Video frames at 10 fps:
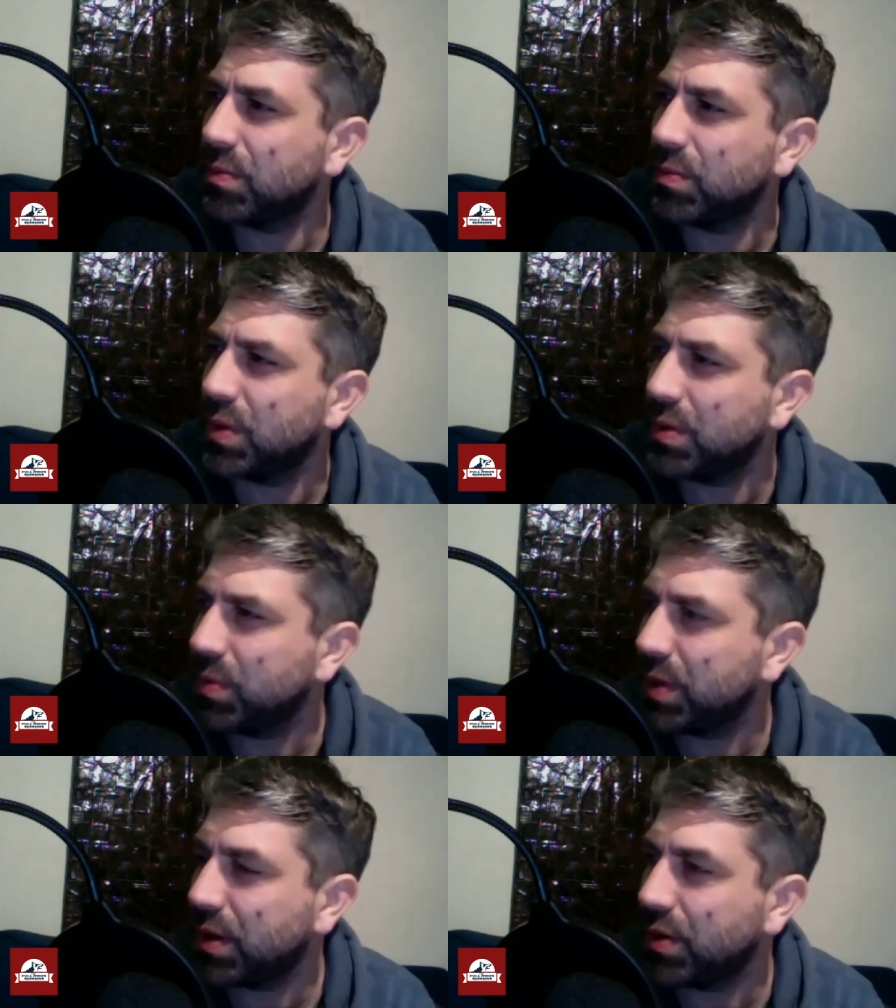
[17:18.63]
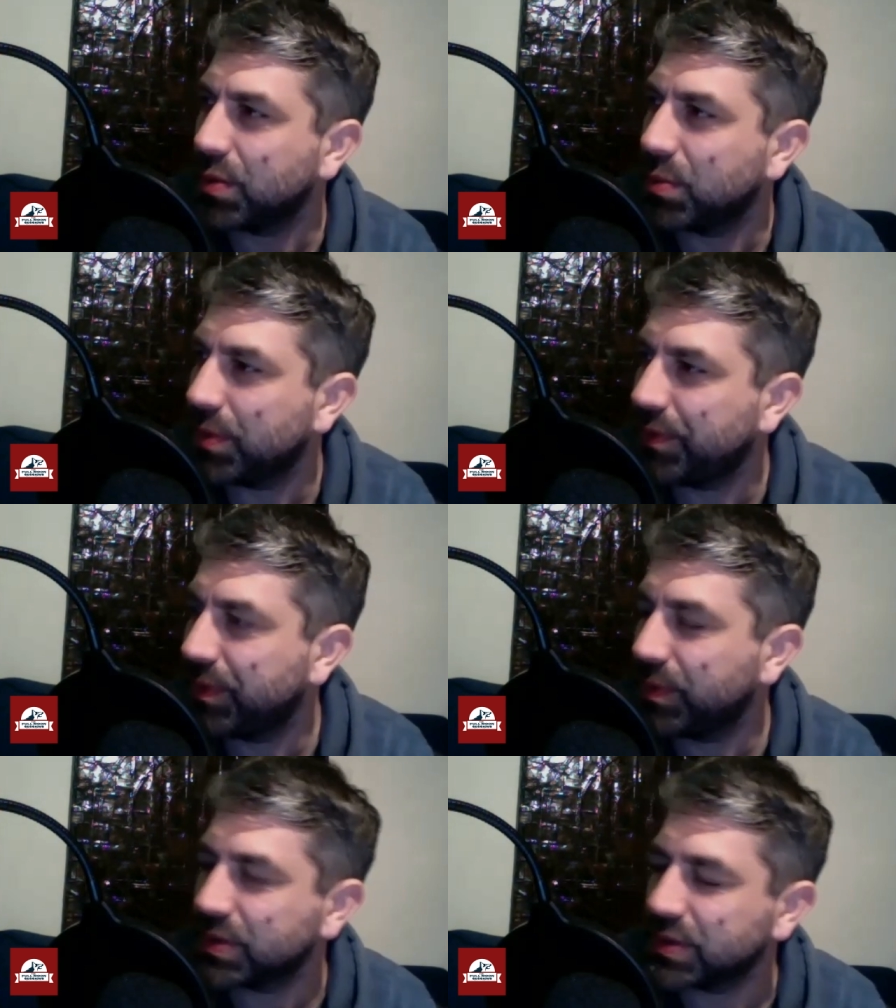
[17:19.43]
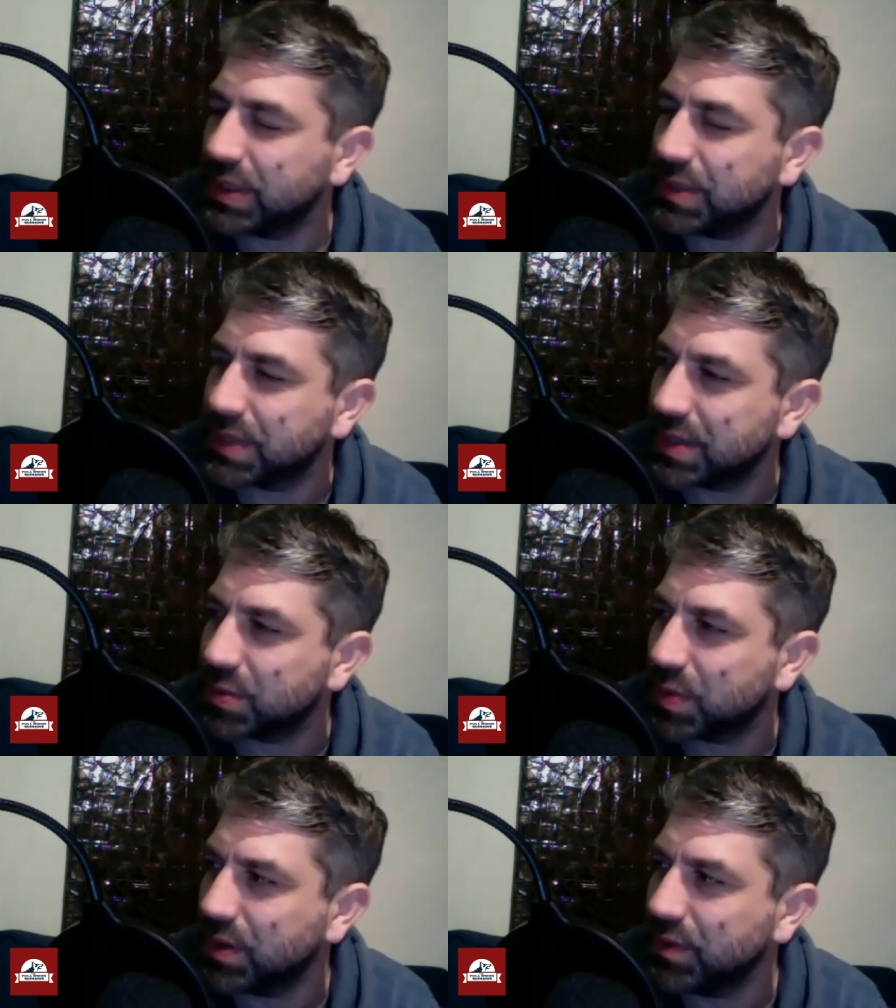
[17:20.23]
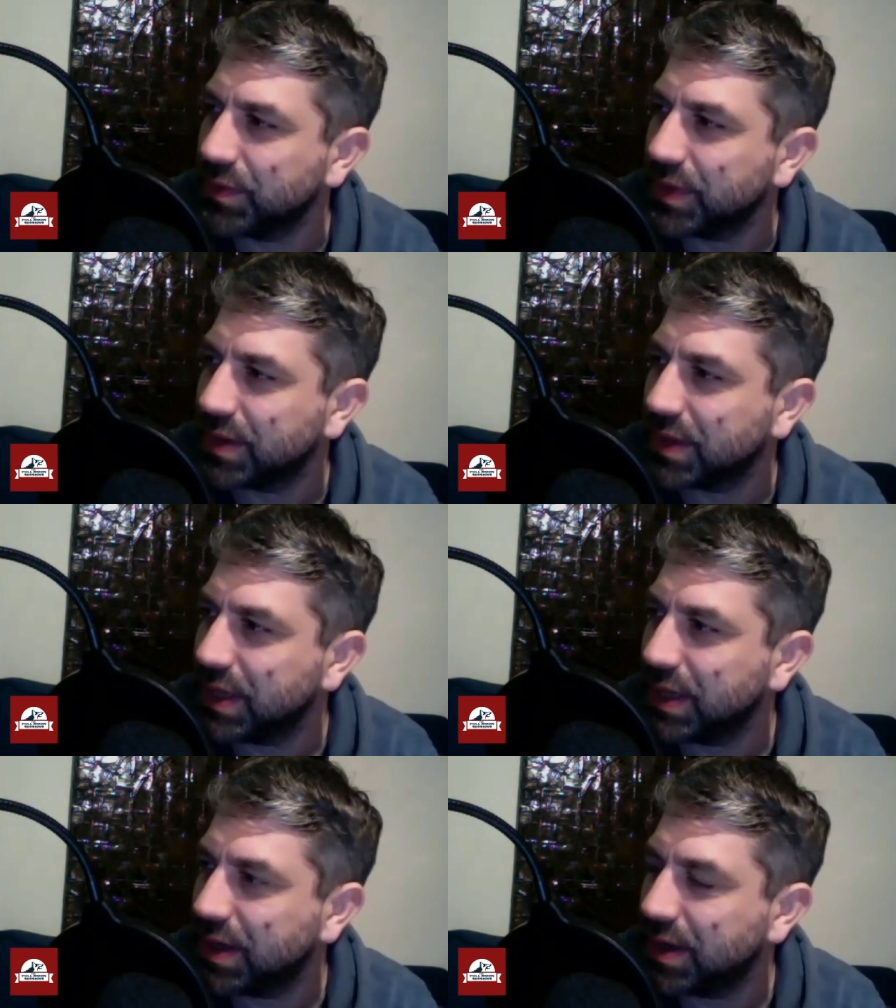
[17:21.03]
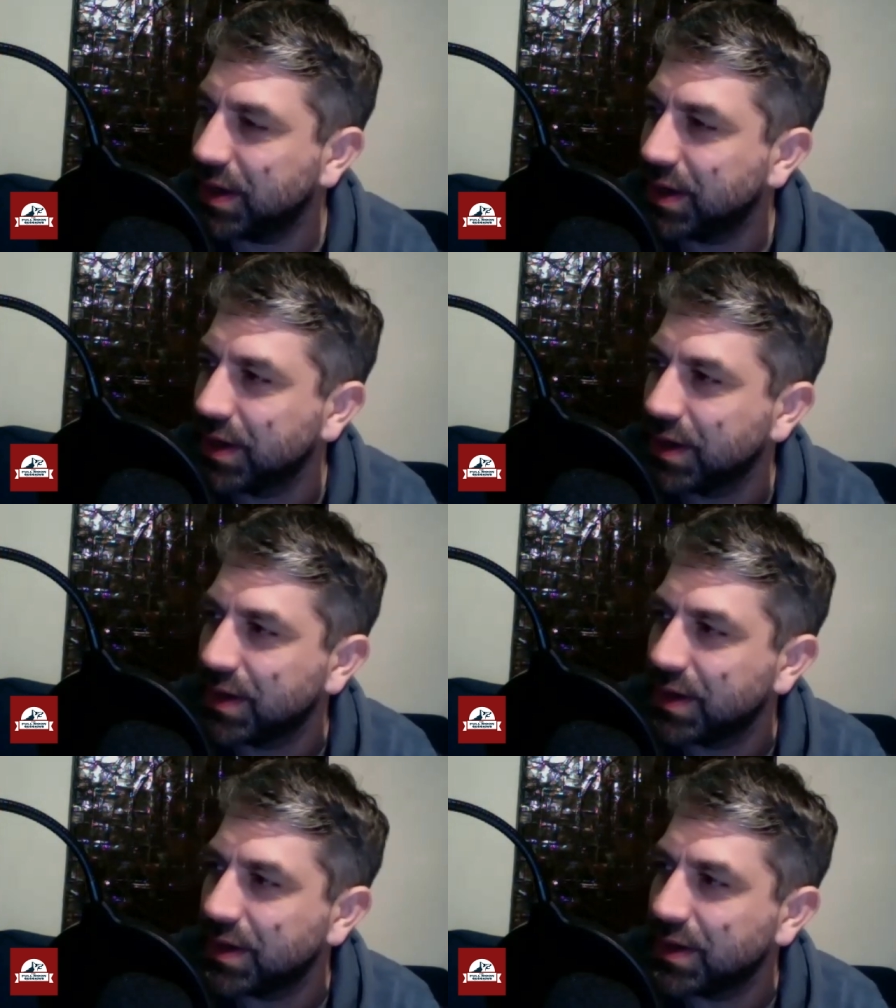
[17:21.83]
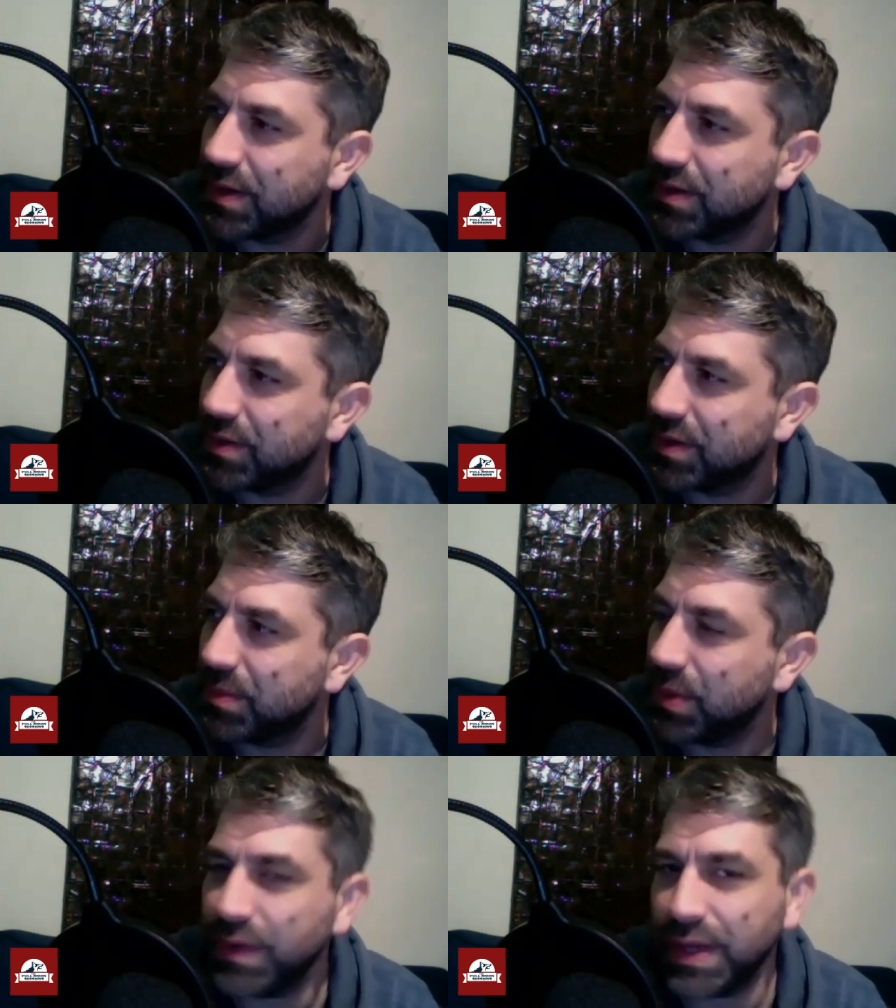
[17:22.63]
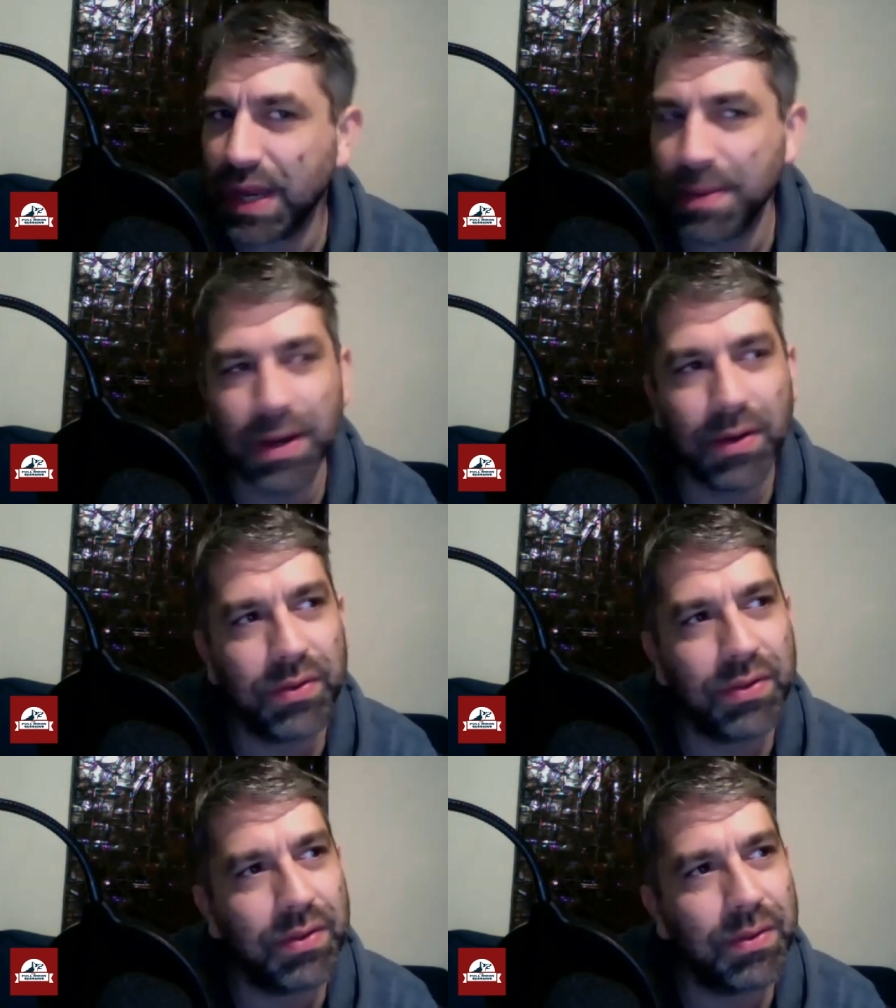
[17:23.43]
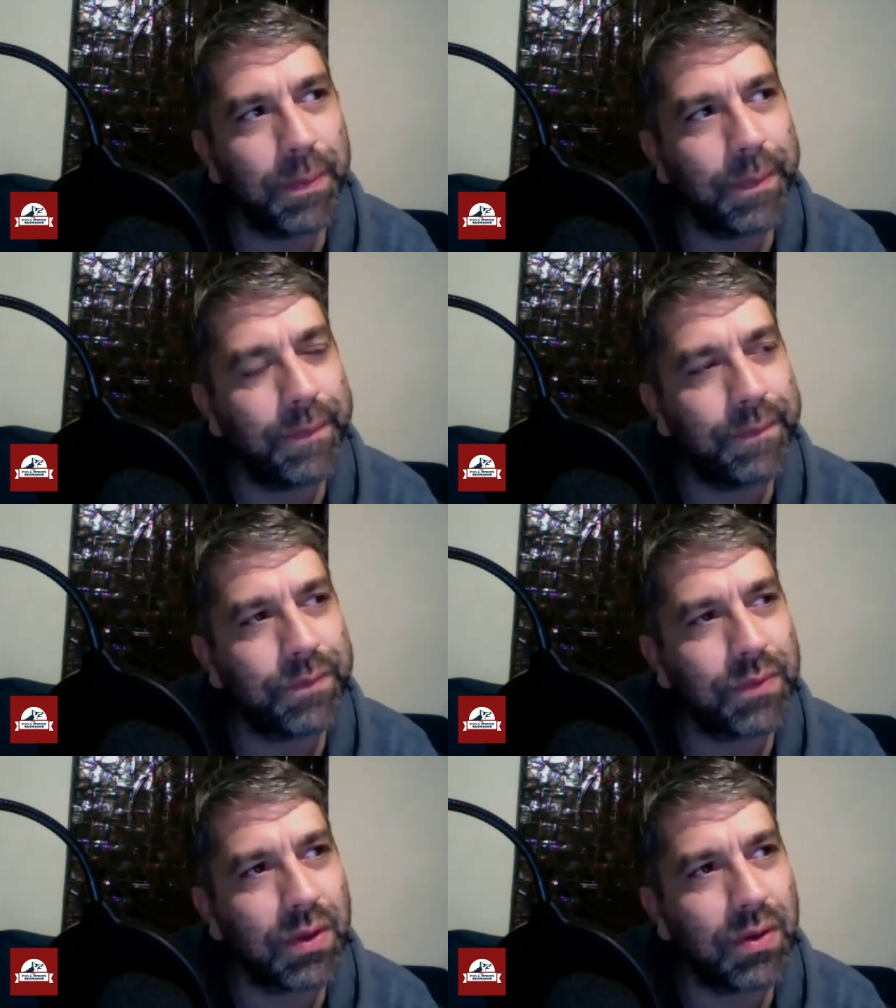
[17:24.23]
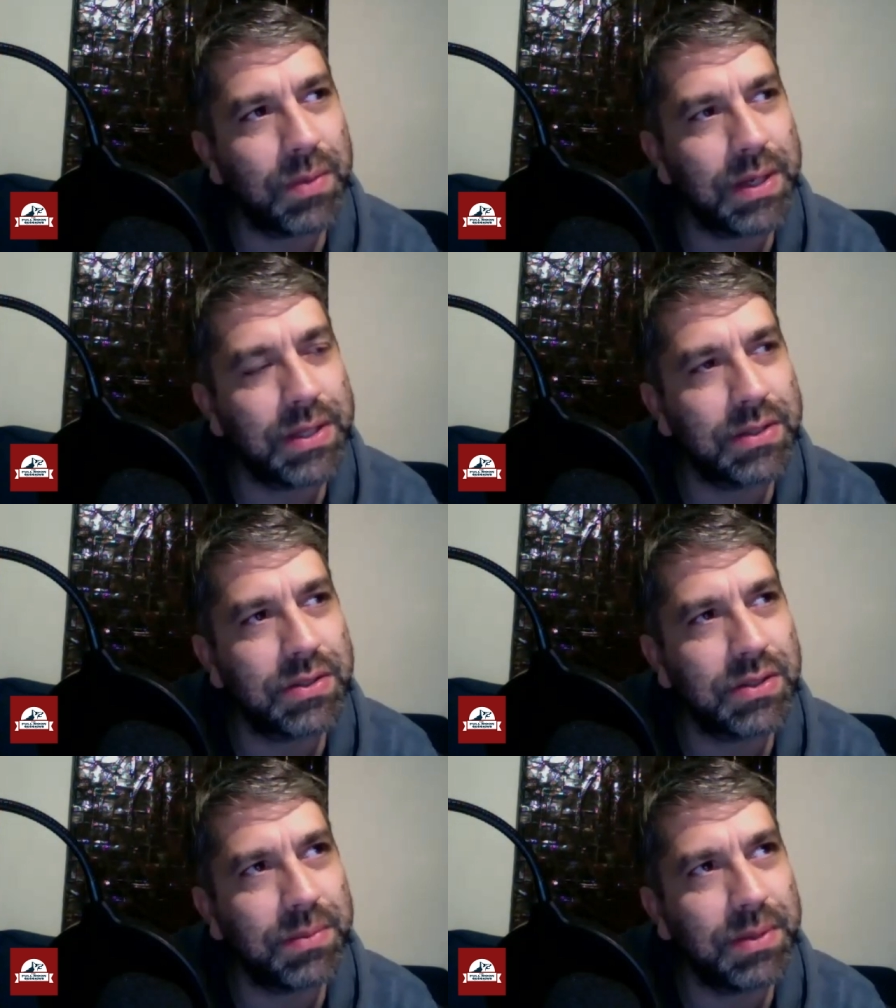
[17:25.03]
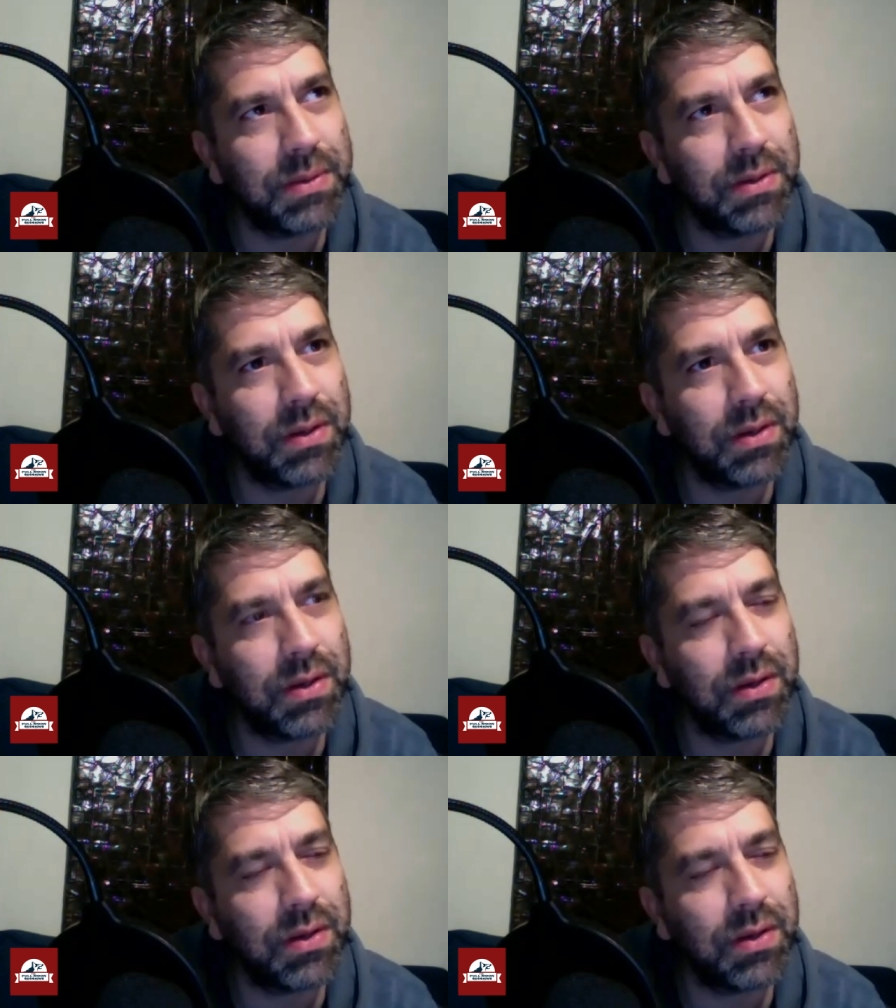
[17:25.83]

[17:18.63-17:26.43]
what, what hold on what what year was that 12 that the uh the movie came out? Uh, or my Halloween?